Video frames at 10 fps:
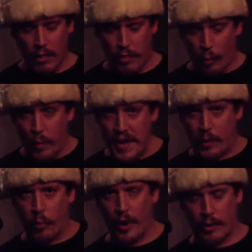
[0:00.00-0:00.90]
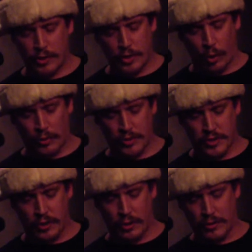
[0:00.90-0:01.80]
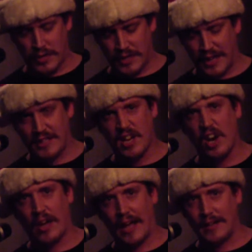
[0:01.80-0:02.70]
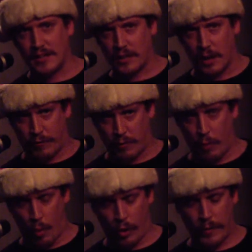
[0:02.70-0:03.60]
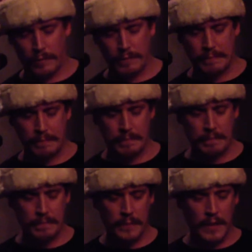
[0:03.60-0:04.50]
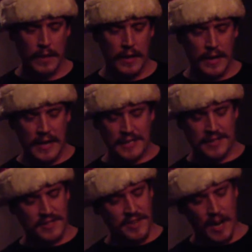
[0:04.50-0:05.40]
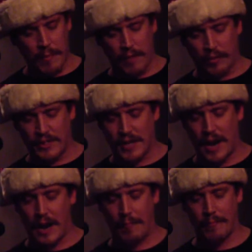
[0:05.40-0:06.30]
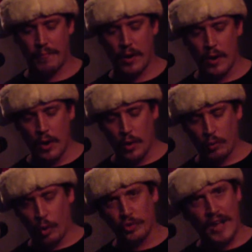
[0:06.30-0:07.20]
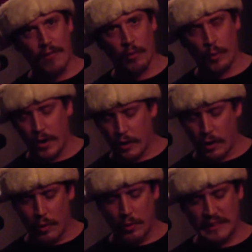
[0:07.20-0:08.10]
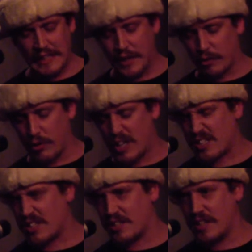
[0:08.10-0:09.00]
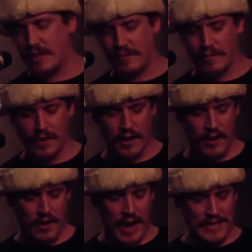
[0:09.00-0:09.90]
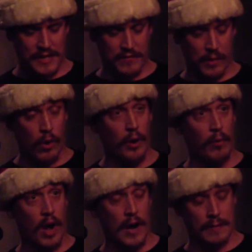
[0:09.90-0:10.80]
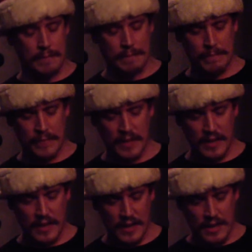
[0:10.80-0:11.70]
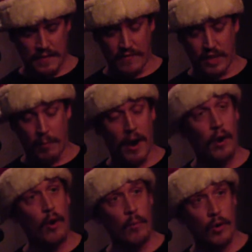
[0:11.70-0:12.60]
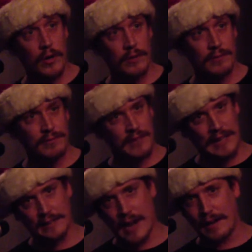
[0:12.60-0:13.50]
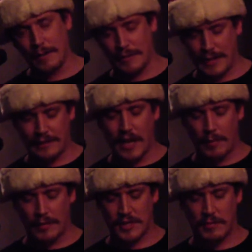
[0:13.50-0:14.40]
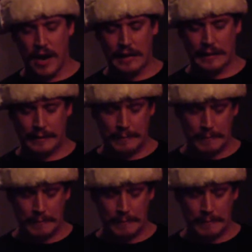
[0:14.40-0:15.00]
The weak wear short skirts they tug at to cover more. It's the same every time. Roll down the window, lean across the seat, ask if they want to ride. If I've done my homework, they climb in smiling.